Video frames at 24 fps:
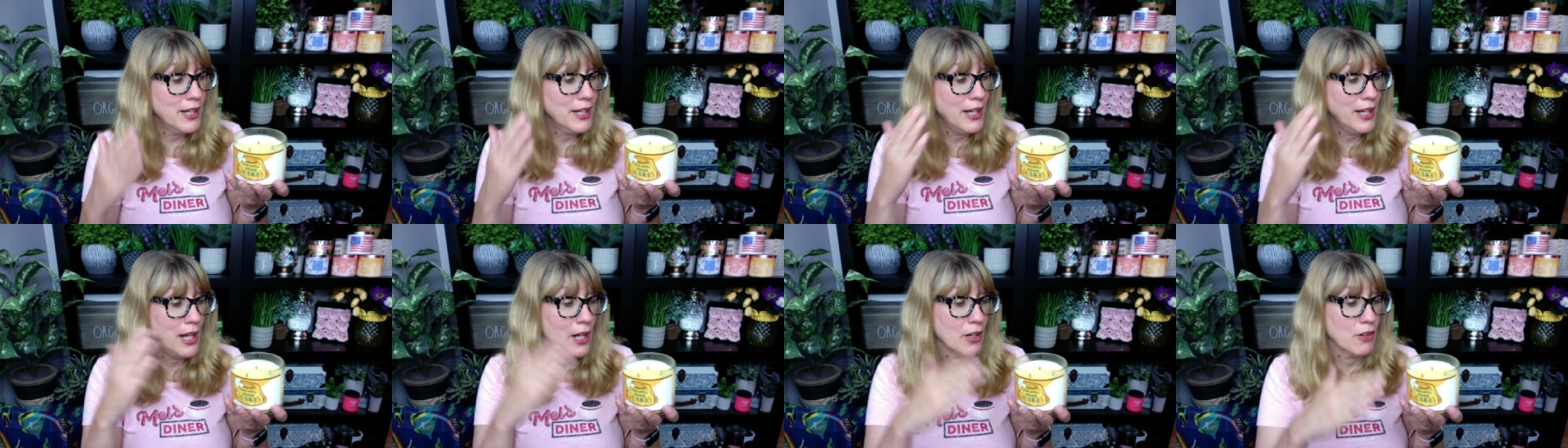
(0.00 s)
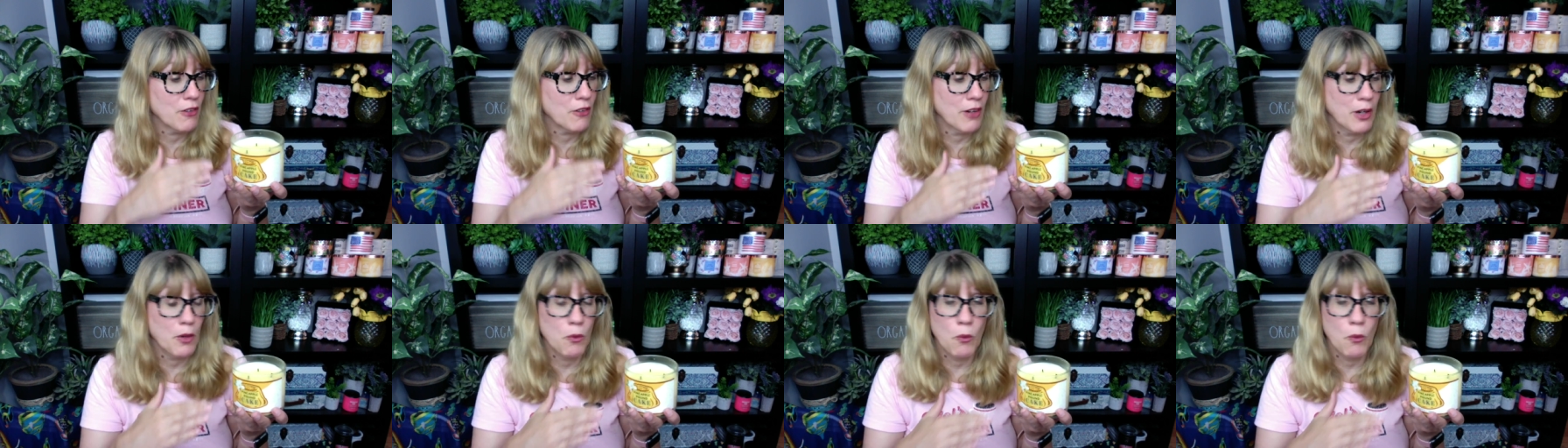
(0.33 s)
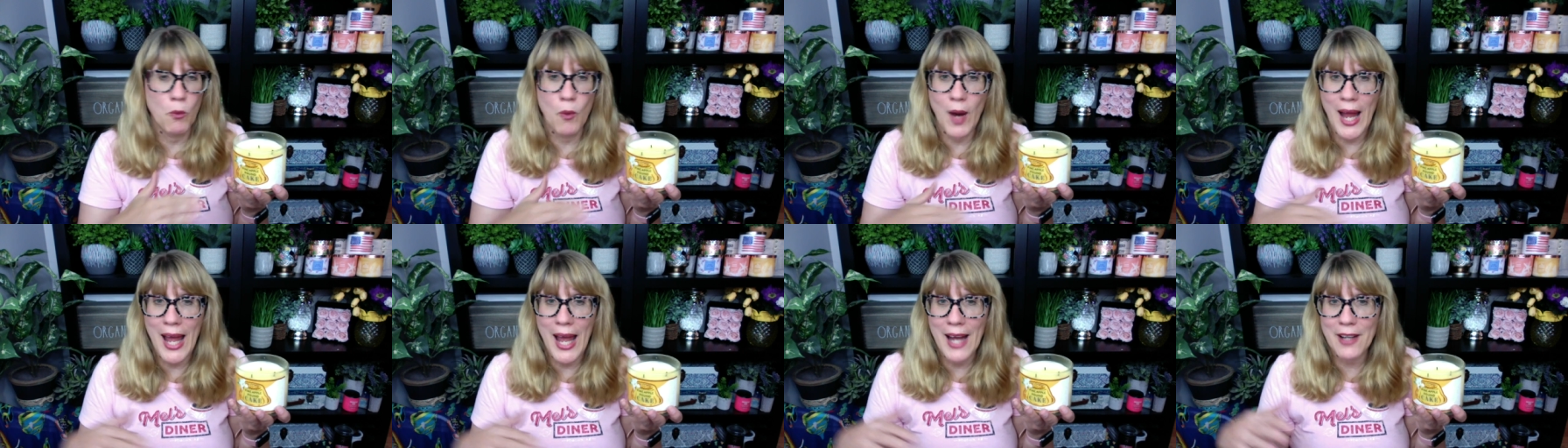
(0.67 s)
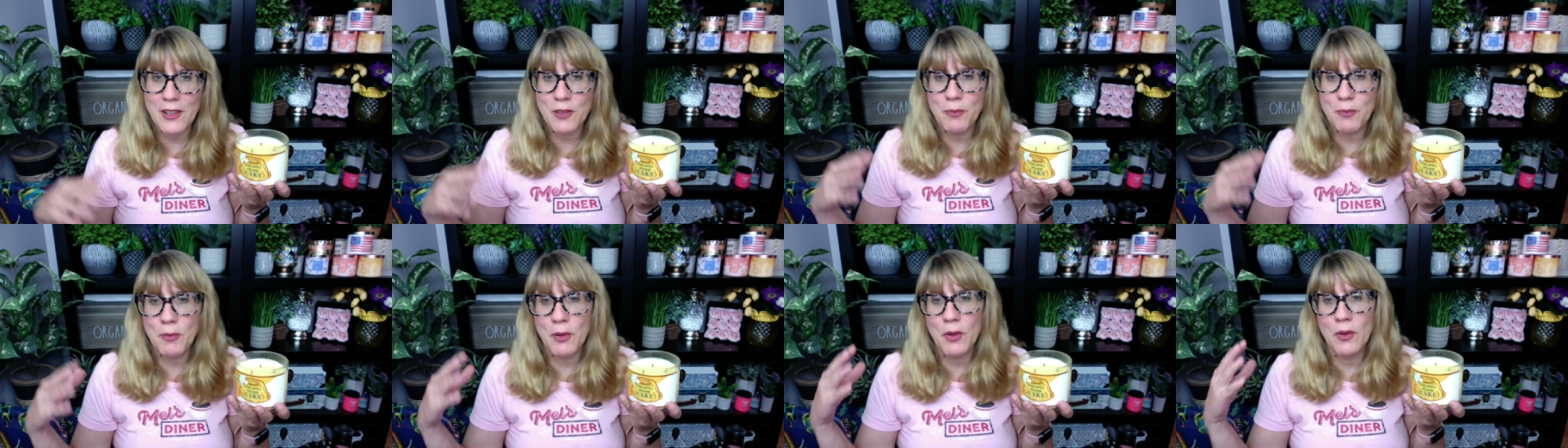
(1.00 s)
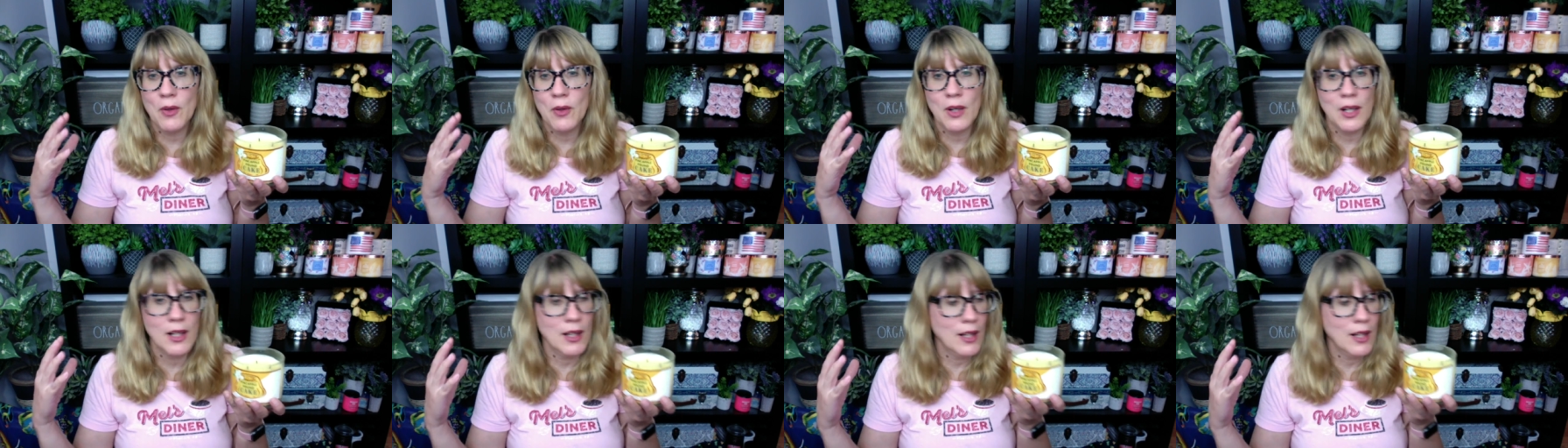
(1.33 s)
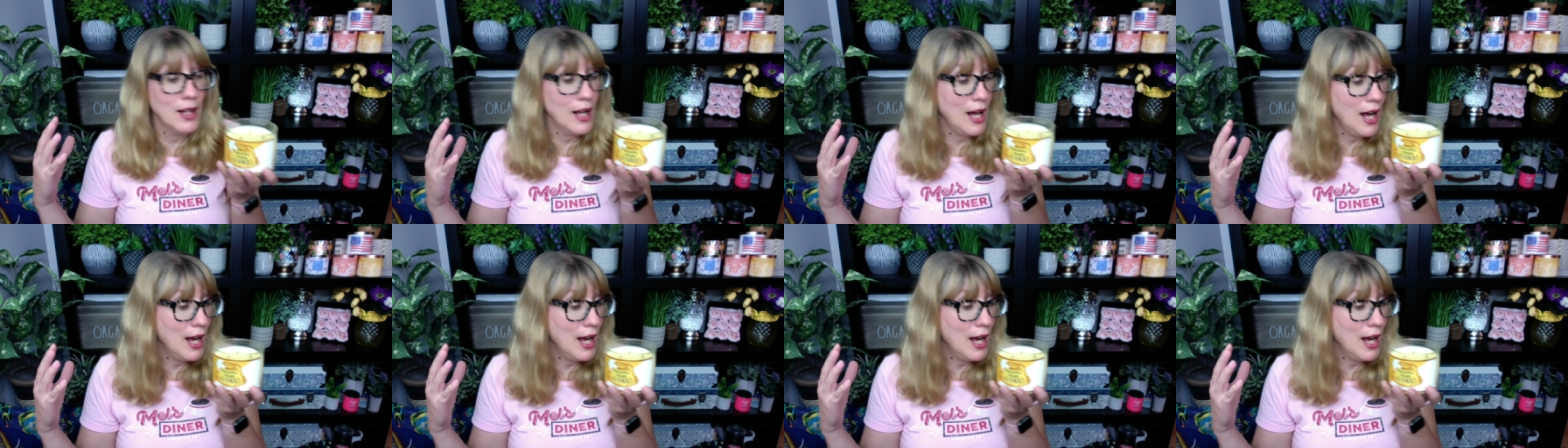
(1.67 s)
It had a great wax pool.